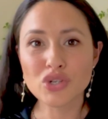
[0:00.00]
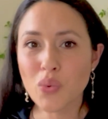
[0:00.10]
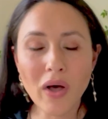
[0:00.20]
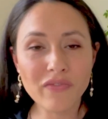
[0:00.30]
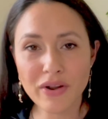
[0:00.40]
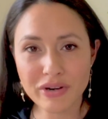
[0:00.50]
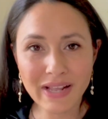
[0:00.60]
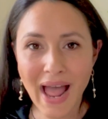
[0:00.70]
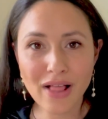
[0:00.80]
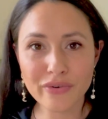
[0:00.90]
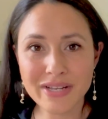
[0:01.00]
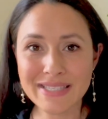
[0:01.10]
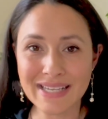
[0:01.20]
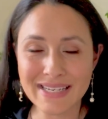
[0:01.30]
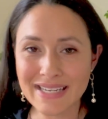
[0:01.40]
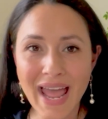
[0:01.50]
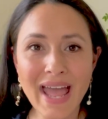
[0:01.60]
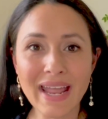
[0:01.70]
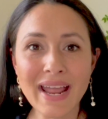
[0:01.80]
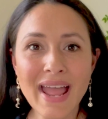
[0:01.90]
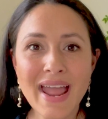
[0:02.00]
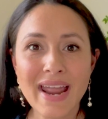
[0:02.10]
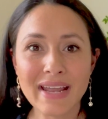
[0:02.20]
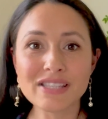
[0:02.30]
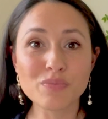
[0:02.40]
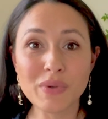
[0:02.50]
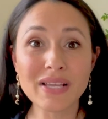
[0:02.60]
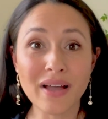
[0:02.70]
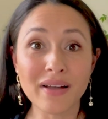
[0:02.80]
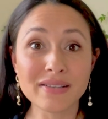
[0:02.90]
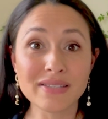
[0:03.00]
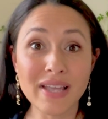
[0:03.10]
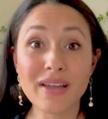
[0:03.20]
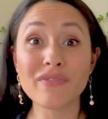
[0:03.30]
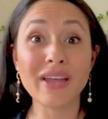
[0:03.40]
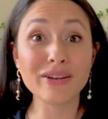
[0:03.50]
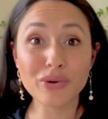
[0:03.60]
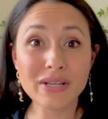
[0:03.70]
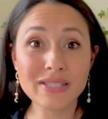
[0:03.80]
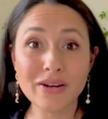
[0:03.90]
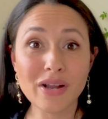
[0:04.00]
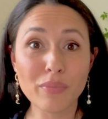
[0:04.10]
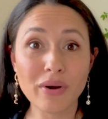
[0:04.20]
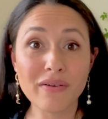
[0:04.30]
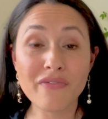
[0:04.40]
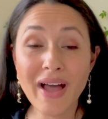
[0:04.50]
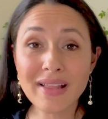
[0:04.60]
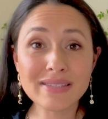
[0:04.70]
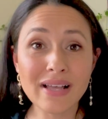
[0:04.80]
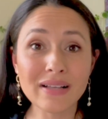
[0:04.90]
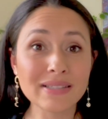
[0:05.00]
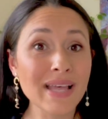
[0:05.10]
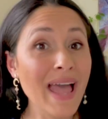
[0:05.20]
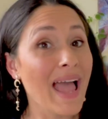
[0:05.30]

1,200 calories a day. It's because they have increased their number of fat cells.